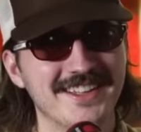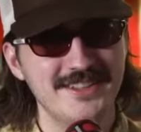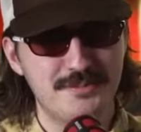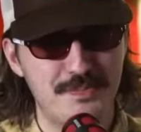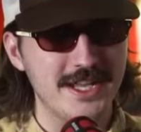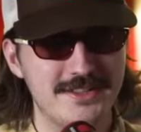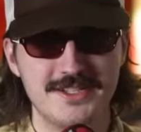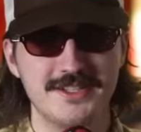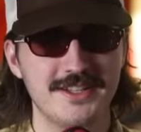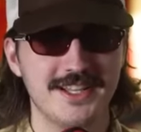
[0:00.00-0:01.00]
bitch,
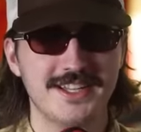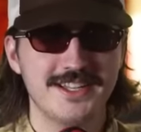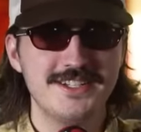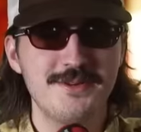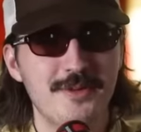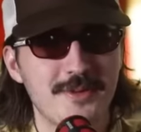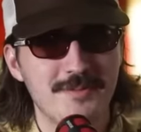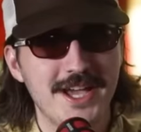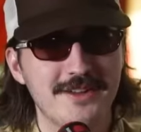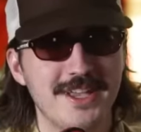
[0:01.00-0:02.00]
she, she won't
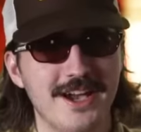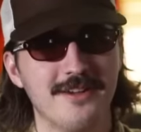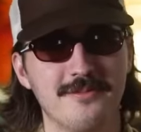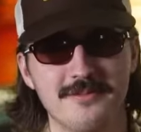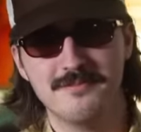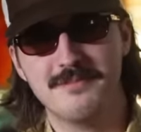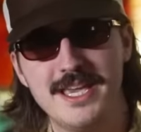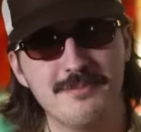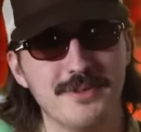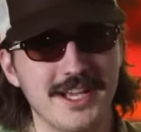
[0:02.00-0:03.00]
reply to me on me
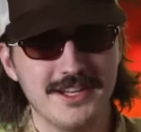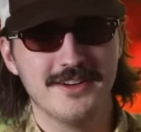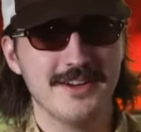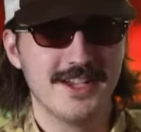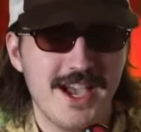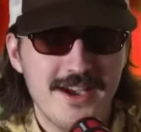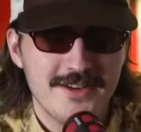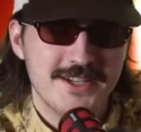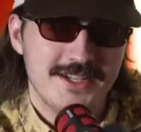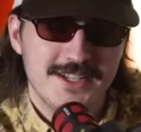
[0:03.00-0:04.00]
playing her
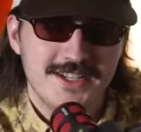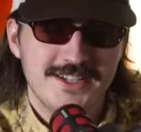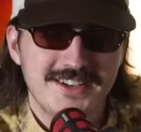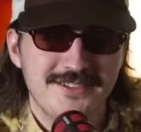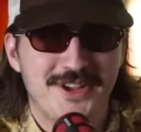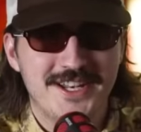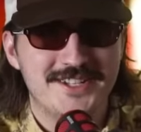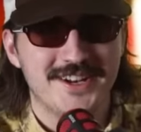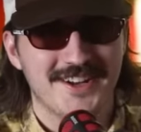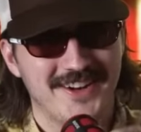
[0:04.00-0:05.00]
account on
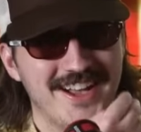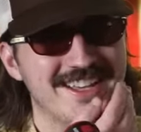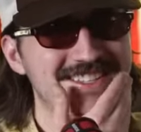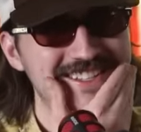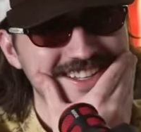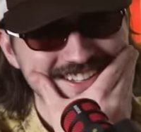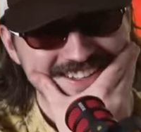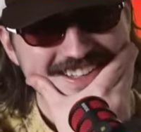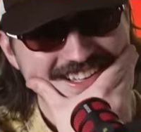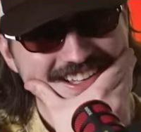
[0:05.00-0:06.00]
Adventure Quest.
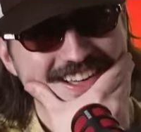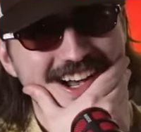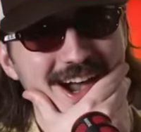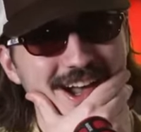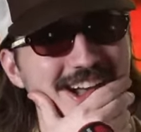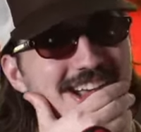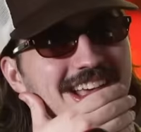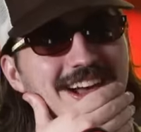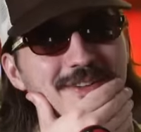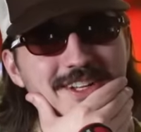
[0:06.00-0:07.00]
I, yeah,
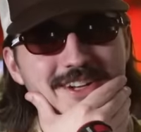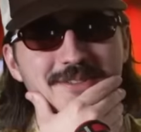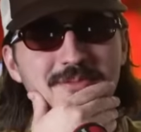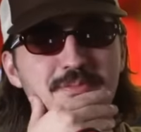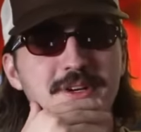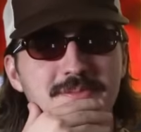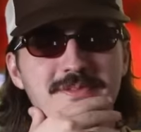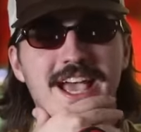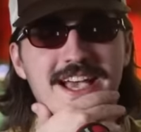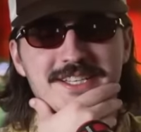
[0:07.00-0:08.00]
I went down a pretty
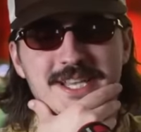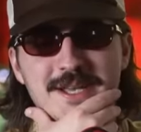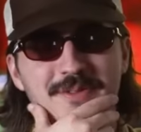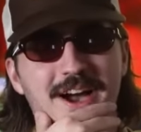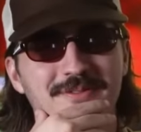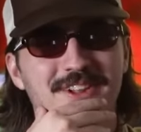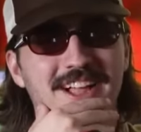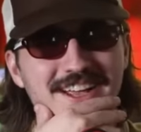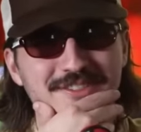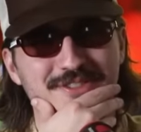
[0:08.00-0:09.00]
nasty
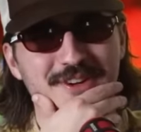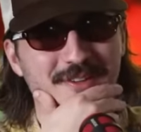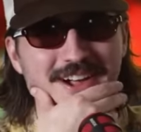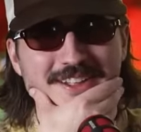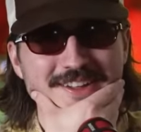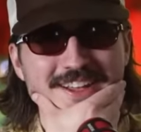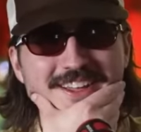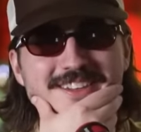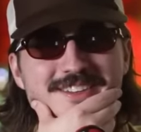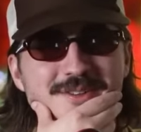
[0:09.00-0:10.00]
pipeline for a while,
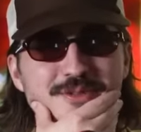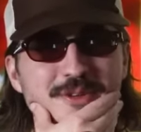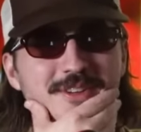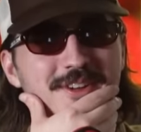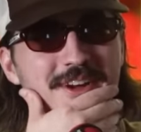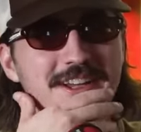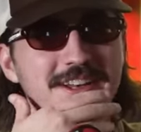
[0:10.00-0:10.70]
fourth grade.